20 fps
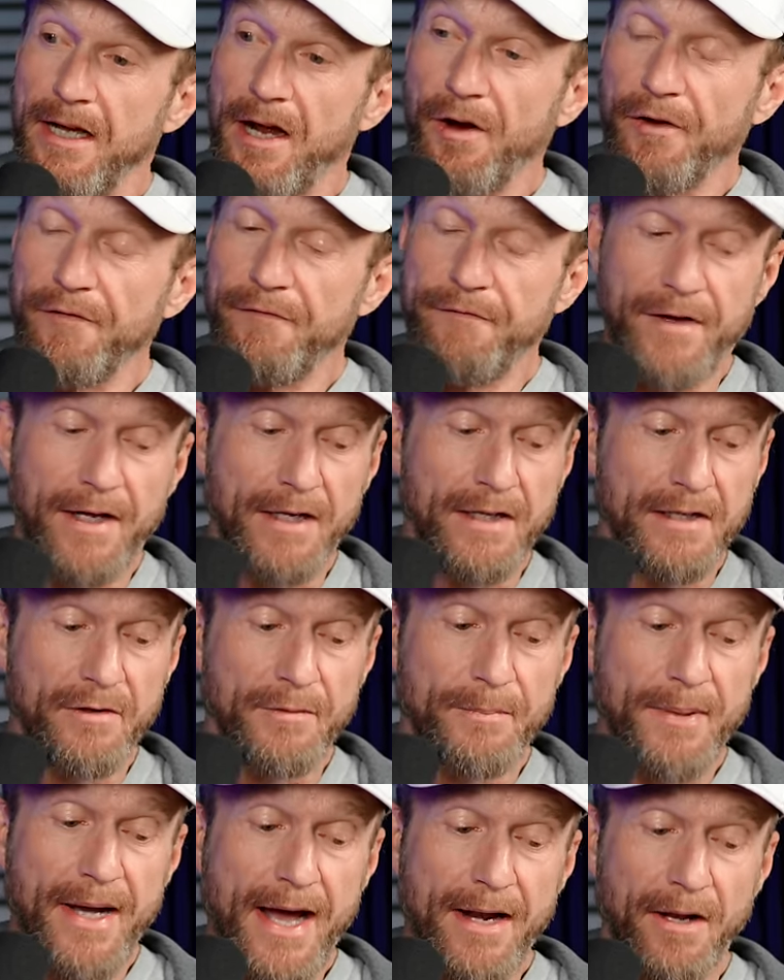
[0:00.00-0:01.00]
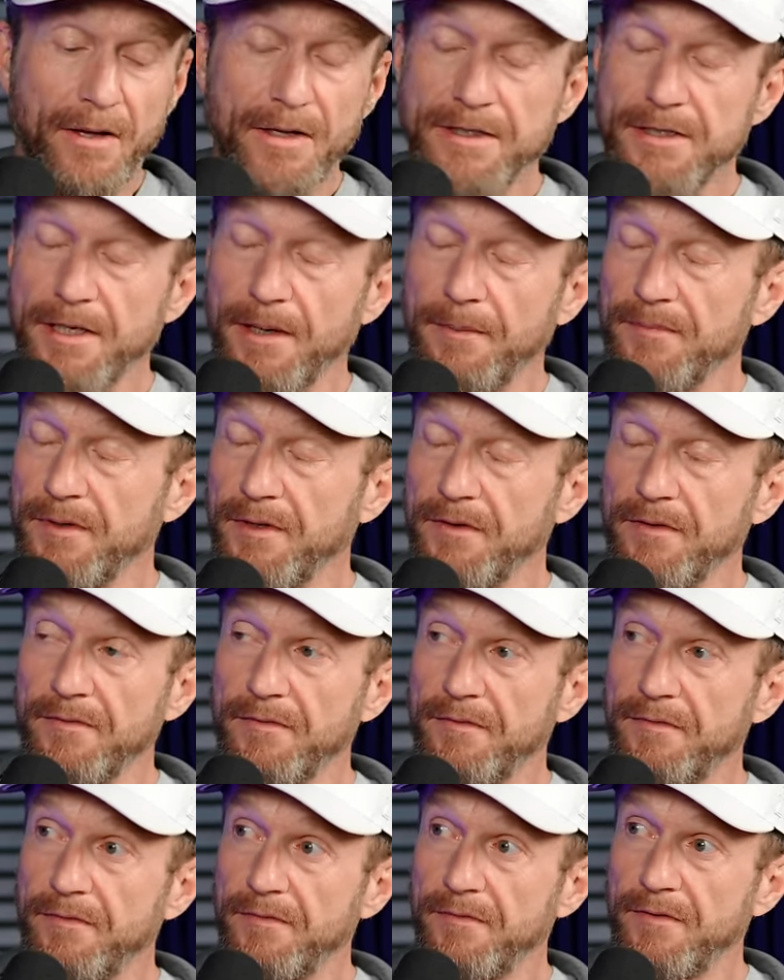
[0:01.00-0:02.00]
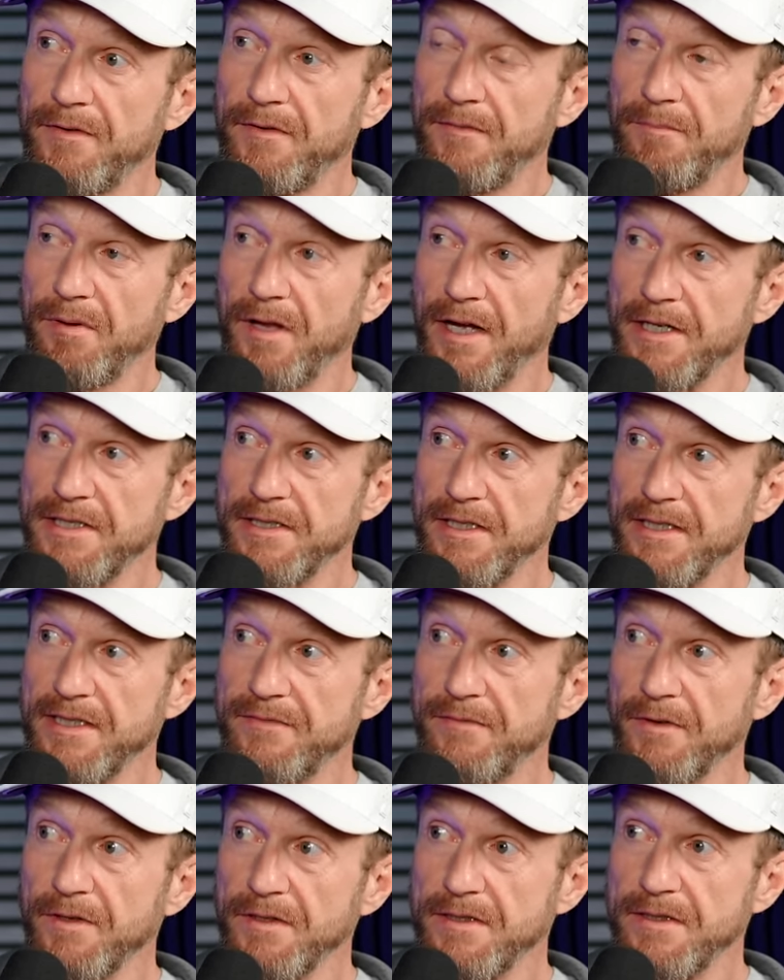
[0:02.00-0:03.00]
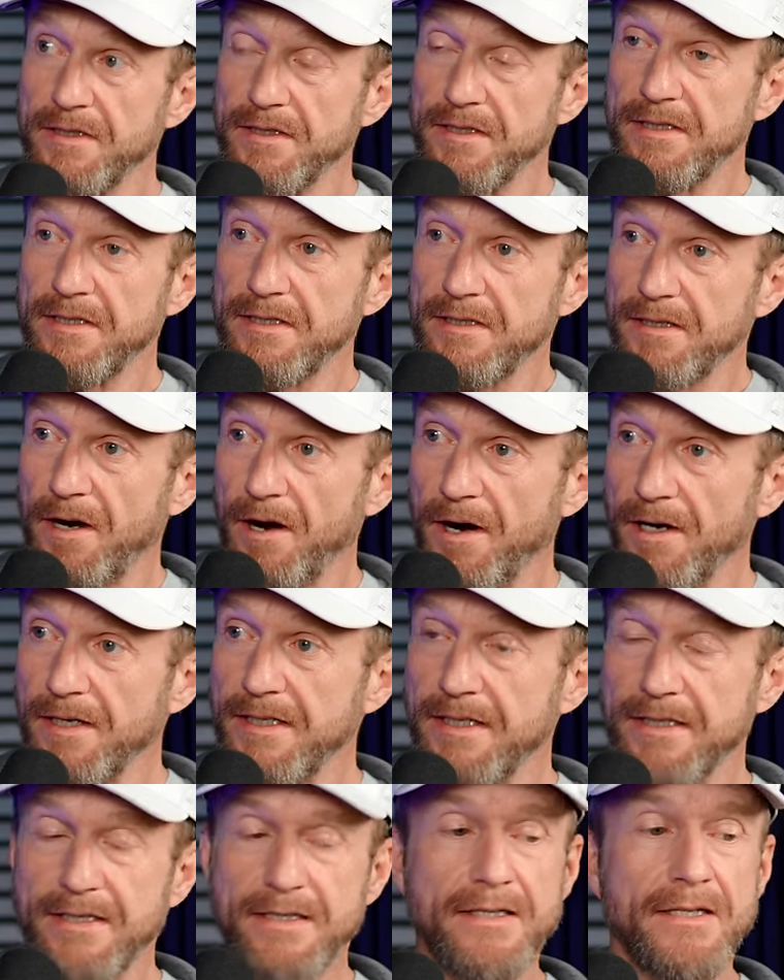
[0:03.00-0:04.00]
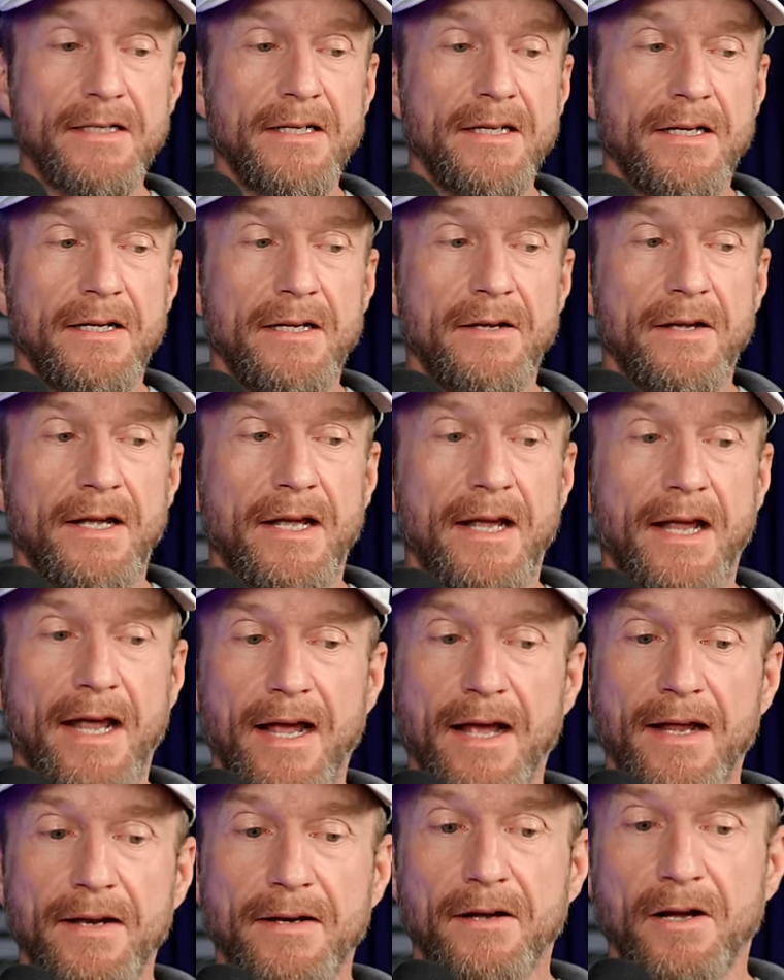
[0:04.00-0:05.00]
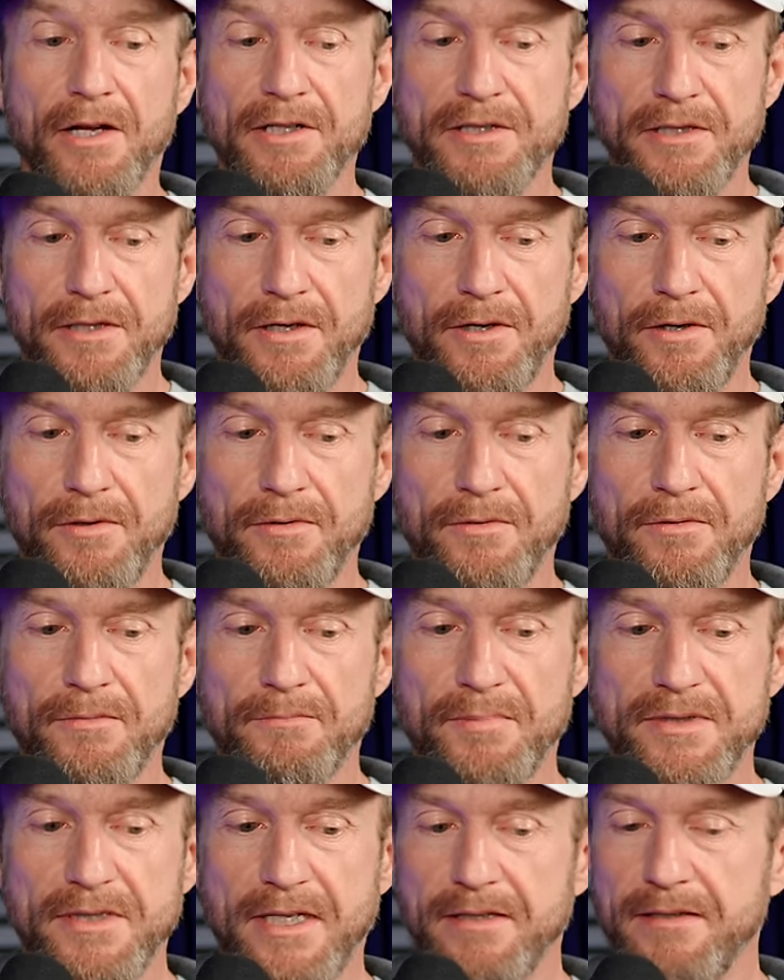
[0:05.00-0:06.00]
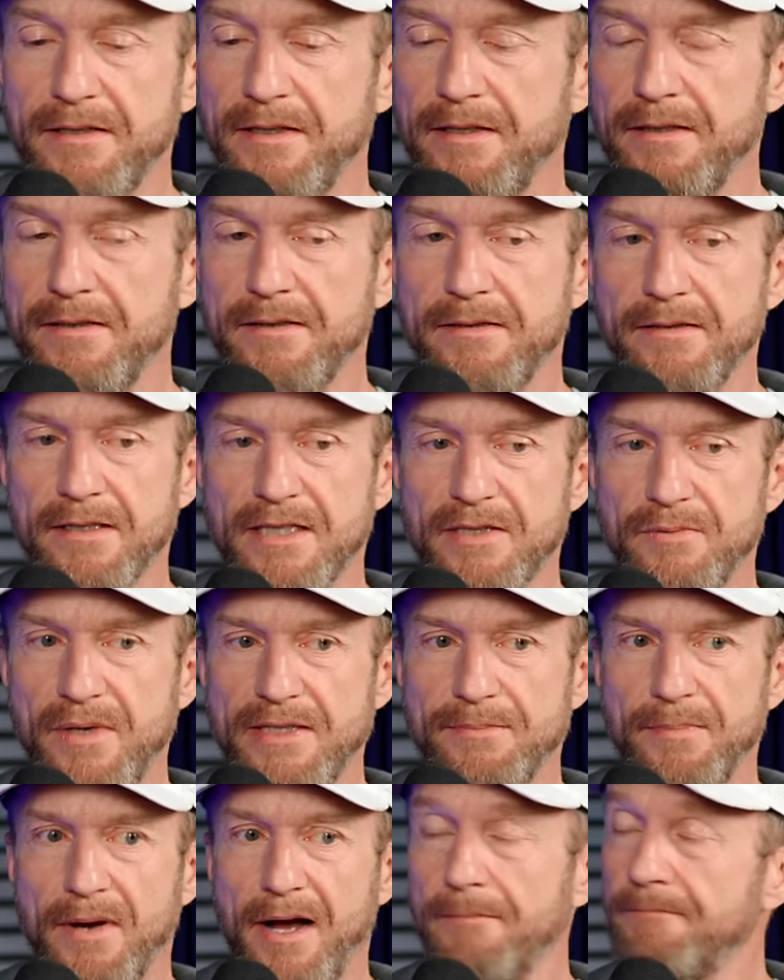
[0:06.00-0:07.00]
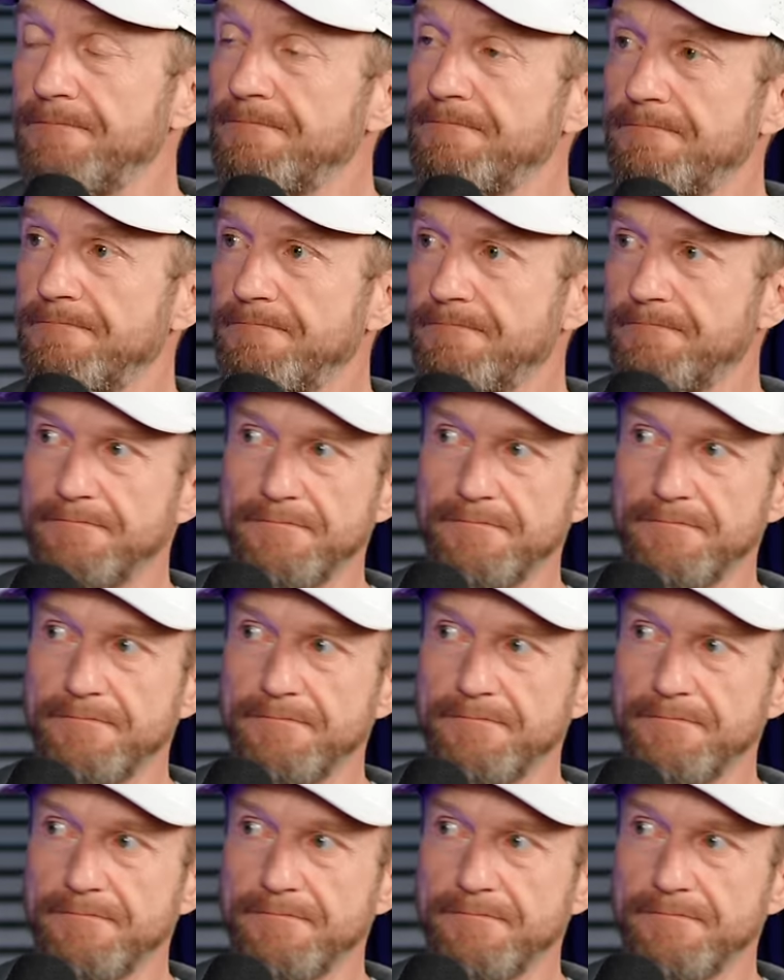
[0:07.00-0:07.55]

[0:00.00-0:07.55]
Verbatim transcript: our feeling of the paddle in terms of plushness versus hardness and also potentially the sweet spot. Sweet spot.